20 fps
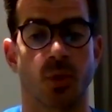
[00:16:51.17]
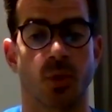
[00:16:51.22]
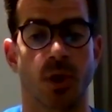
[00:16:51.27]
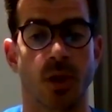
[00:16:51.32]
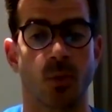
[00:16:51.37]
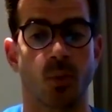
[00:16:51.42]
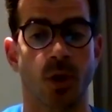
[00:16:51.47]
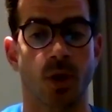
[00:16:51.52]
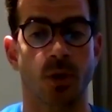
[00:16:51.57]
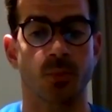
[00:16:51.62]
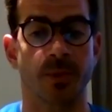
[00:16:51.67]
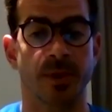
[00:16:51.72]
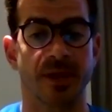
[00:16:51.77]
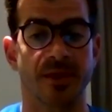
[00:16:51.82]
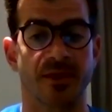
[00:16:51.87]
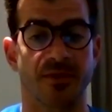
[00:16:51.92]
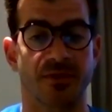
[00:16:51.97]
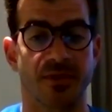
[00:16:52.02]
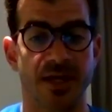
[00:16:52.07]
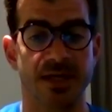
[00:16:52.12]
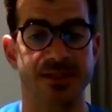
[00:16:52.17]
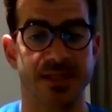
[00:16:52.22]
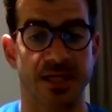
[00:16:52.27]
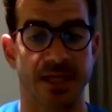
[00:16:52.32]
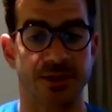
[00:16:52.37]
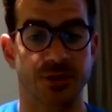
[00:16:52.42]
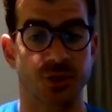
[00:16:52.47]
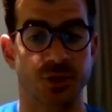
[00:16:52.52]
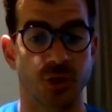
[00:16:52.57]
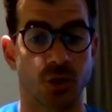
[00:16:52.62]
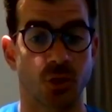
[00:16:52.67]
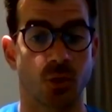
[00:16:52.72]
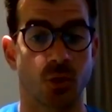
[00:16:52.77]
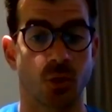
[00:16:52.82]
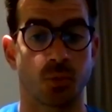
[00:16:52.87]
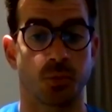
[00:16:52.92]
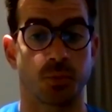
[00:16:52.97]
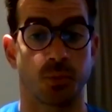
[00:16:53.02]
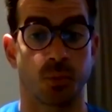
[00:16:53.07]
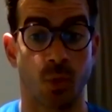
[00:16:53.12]
What would be the things that
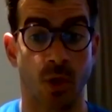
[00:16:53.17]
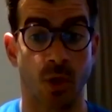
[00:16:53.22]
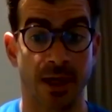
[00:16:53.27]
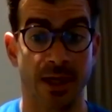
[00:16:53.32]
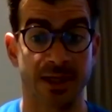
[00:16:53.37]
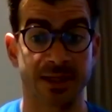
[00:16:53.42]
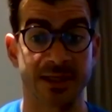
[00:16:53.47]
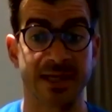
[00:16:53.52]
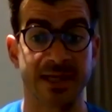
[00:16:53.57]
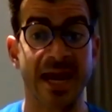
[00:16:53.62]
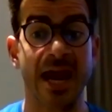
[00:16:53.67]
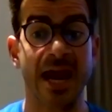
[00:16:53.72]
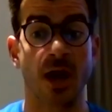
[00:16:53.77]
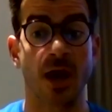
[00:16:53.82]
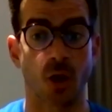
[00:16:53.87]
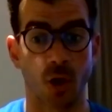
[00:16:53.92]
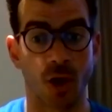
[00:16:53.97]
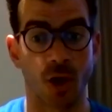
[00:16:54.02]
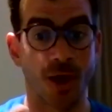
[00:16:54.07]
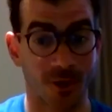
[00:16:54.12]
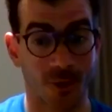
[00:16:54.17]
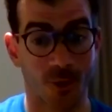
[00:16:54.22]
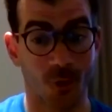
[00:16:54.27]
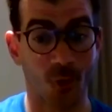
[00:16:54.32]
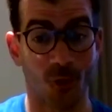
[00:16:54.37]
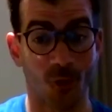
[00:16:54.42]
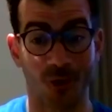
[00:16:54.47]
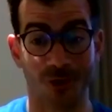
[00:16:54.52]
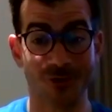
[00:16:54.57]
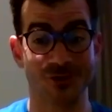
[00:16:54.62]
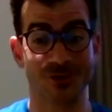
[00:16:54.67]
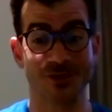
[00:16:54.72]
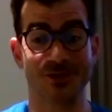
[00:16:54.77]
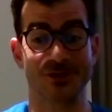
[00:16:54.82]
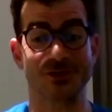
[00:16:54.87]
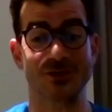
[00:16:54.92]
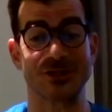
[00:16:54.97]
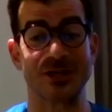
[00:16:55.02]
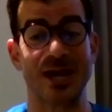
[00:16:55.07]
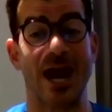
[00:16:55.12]
you want to yell or
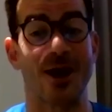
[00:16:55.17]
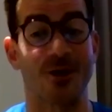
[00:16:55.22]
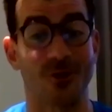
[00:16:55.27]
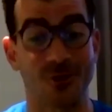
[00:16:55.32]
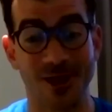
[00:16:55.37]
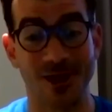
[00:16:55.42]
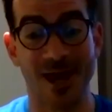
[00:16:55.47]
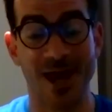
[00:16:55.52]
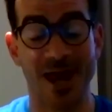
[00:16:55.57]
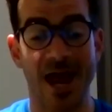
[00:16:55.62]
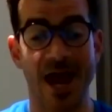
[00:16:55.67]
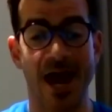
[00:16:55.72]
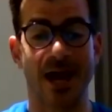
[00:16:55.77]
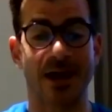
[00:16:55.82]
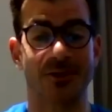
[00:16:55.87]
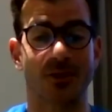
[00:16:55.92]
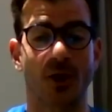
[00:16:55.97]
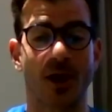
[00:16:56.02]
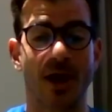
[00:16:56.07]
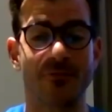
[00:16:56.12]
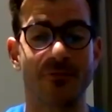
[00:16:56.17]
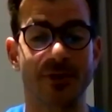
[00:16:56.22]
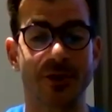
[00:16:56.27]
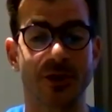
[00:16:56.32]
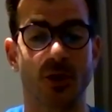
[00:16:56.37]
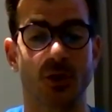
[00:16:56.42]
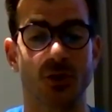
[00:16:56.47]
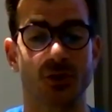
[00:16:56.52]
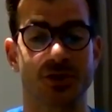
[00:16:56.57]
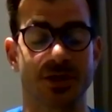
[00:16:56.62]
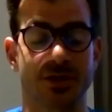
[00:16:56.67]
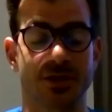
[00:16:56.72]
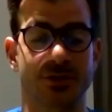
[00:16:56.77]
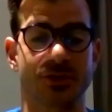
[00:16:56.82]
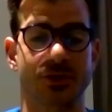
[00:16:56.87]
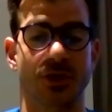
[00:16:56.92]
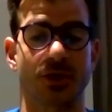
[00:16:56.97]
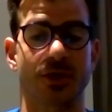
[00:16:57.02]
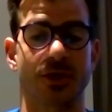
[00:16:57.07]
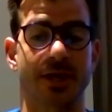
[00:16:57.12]
just shout at every coach that's
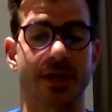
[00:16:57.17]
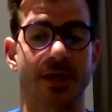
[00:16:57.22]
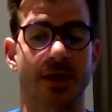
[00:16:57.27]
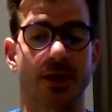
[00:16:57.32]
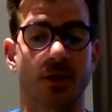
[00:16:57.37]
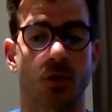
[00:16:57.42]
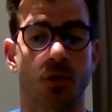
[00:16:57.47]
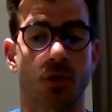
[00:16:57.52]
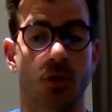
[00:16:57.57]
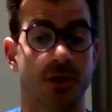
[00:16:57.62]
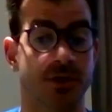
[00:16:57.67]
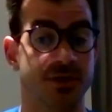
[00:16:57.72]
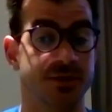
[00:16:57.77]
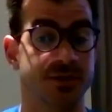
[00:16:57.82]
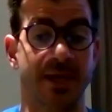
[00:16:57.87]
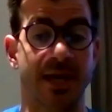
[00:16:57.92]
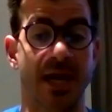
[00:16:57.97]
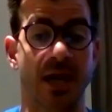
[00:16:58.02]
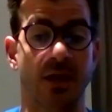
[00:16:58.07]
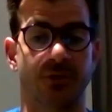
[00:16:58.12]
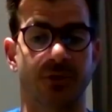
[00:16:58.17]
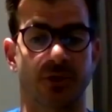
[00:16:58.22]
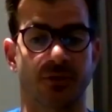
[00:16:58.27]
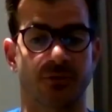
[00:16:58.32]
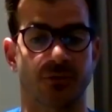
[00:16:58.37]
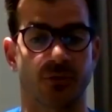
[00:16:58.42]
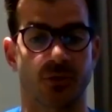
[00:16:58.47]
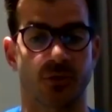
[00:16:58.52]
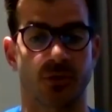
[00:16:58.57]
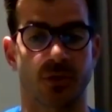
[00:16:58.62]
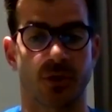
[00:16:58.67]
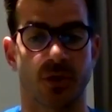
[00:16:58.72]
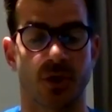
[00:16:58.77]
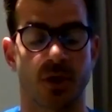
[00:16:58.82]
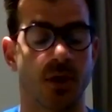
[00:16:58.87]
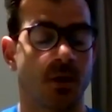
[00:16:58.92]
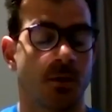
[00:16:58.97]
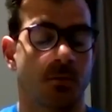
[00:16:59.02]
starting or has been out there for,